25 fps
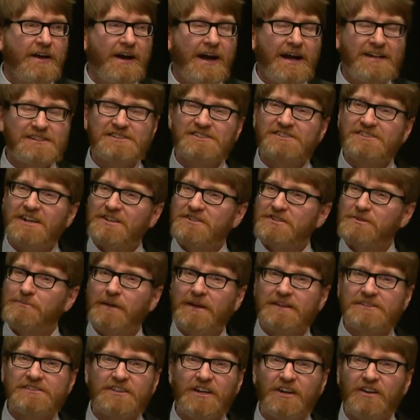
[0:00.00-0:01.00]
I just thought to
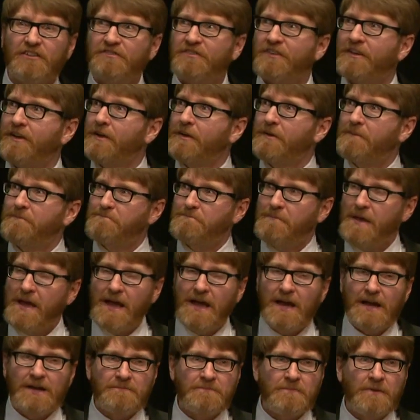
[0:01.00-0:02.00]
myself,
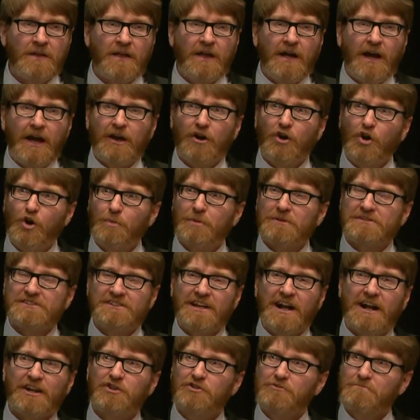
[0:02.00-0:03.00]
man, I hope it's
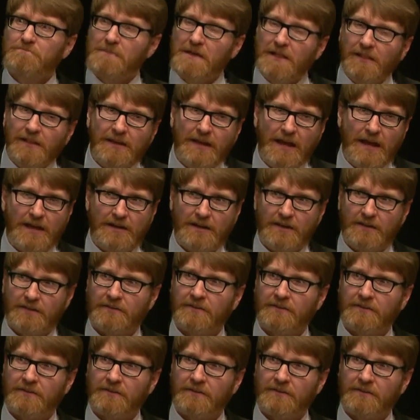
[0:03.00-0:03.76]
not humiliating.